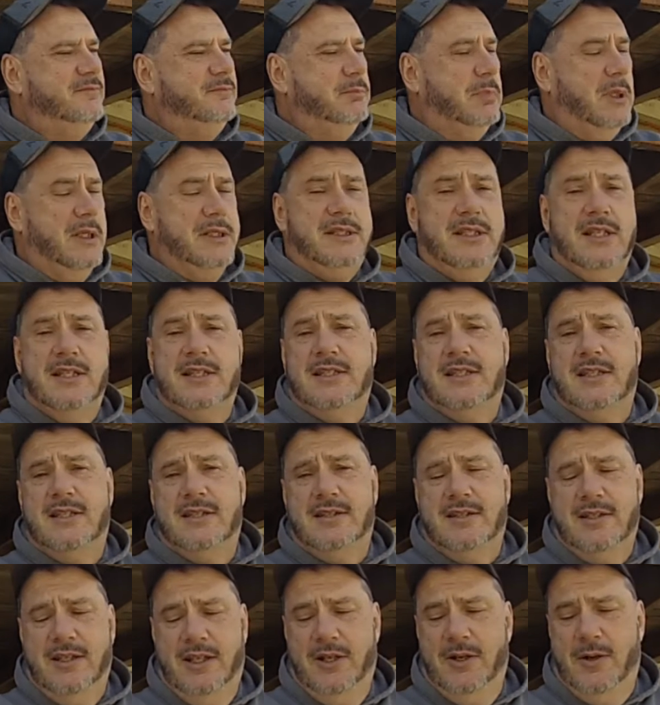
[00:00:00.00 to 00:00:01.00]
but
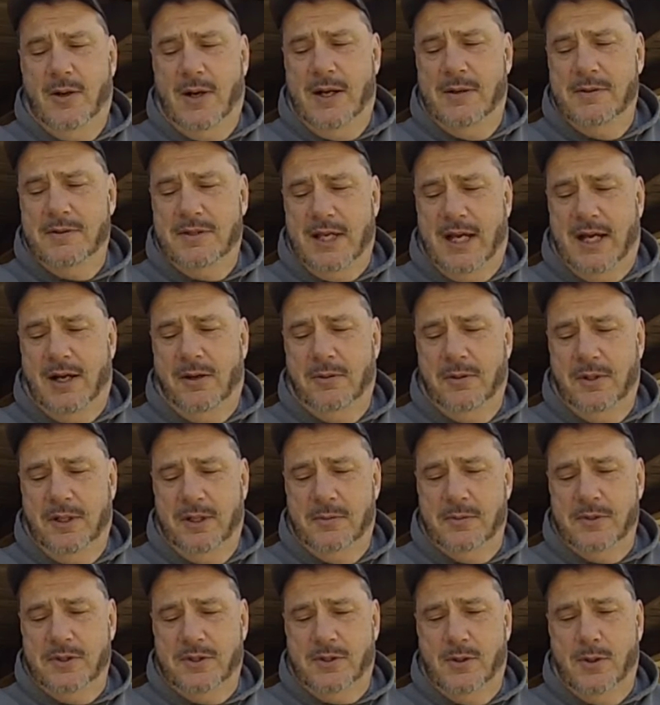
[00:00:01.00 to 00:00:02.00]
since I was out and it
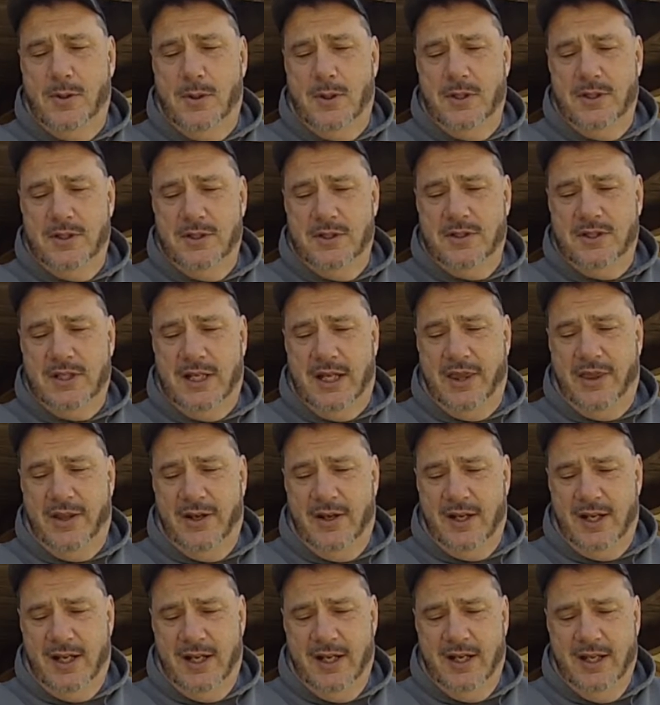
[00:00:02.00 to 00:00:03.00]
was gorgeous, I
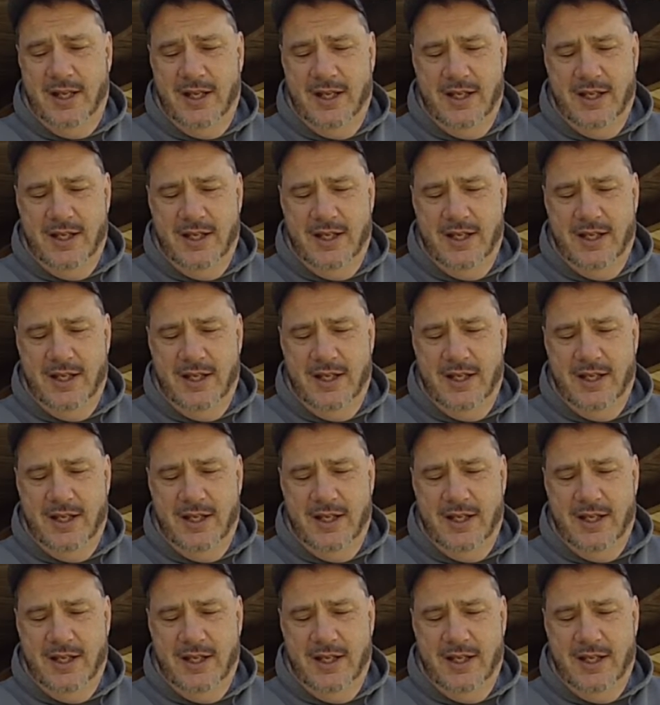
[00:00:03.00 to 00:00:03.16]
thought I'd